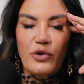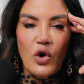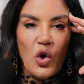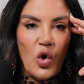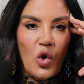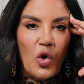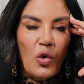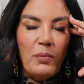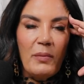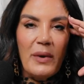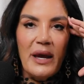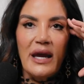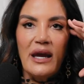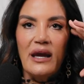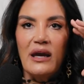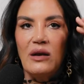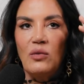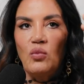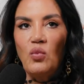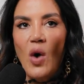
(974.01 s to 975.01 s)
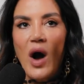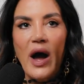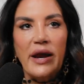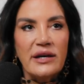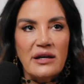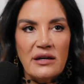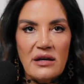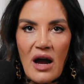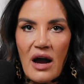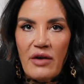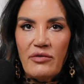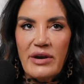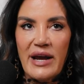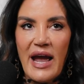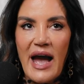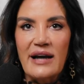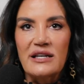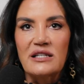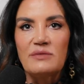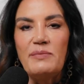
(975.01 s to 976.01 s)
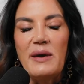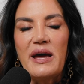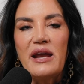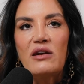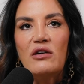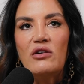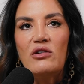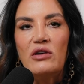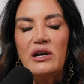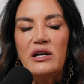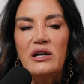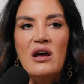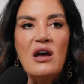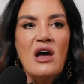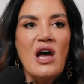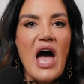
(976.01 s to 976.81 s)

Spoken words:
called me and why didn't I react better and